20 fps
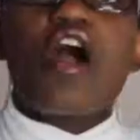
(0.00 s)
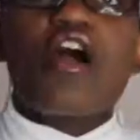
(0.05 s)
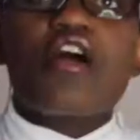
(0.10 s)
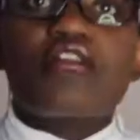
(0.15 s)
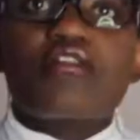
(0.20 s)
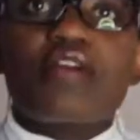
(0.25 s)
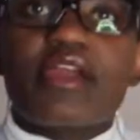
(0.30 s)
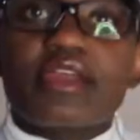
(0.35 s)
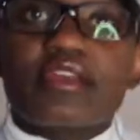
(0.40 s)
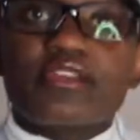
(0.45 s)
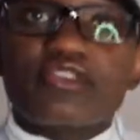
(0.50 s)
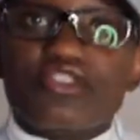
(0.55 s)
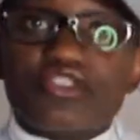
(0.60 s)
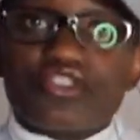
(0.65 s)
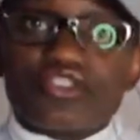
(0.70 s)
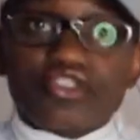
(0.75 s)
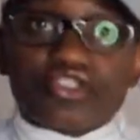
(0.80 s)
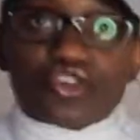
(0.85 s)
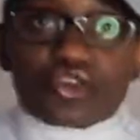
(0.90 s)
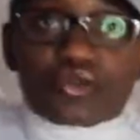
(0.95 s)
Alright,
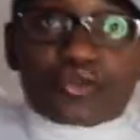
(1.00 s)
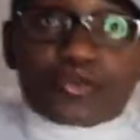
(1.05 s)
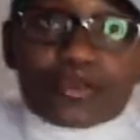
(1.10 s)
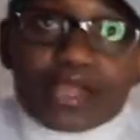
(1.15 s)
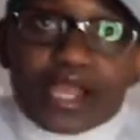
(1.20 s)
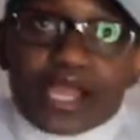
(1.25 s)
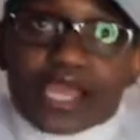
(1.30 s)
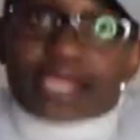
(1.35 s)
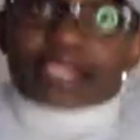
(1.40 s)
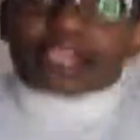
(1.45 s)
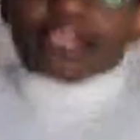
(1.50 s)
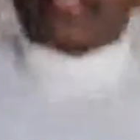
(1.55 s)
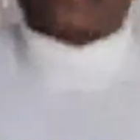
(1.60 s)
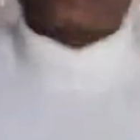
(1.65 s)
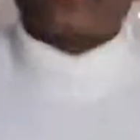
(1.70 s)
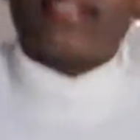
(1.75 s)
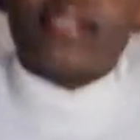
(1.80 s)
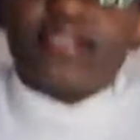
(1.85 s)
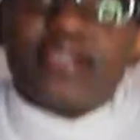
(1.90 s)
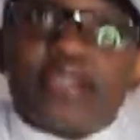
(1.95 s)
so
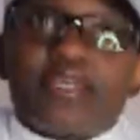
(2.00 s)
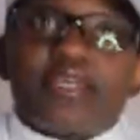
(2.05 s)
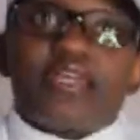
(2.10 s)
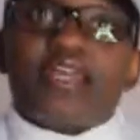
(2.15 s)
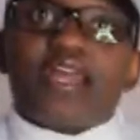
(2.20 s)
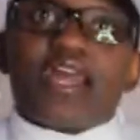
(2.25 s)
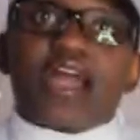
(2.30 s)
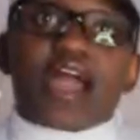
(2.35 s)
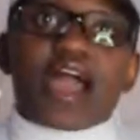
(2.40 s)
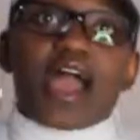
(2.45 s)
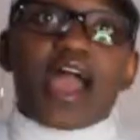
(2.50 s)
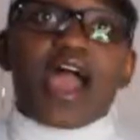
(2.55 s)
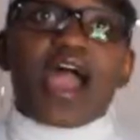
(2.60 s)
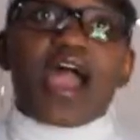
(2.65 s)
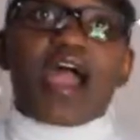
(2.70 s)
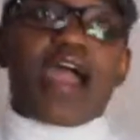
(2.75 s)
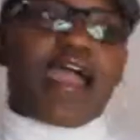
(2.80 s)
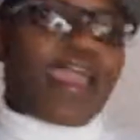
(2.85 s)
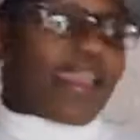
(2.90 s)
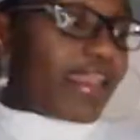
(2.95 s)
guys,
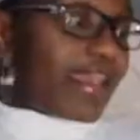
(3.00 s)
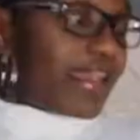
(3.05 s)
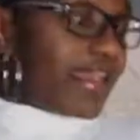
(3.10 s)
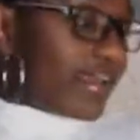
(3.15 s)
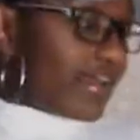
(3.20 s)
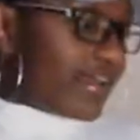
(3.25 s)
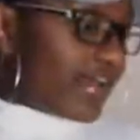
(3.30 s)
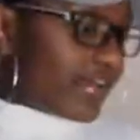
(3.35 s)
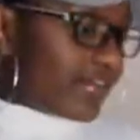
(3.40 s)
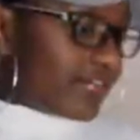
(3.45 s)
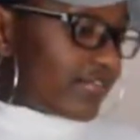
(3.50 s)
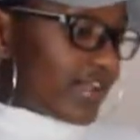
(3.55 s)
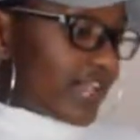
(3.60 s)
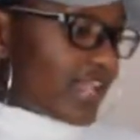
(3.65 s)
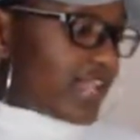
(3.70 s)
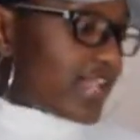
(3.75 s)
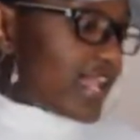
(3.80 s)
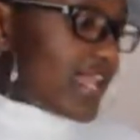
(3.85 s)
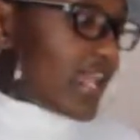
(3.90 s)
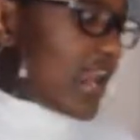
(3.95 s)
I
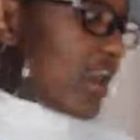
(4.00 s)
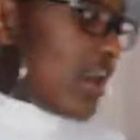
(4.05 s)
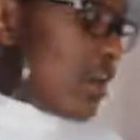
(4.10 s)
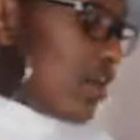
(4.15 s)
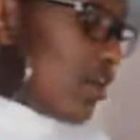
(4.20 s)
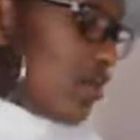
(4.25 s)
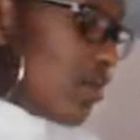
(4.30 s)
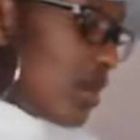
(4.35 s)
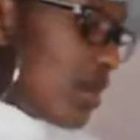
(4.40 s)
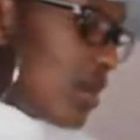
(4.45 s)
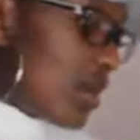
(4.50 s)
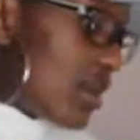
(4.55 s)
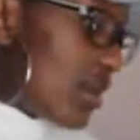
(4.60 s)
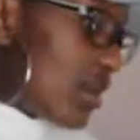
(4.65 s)
have now,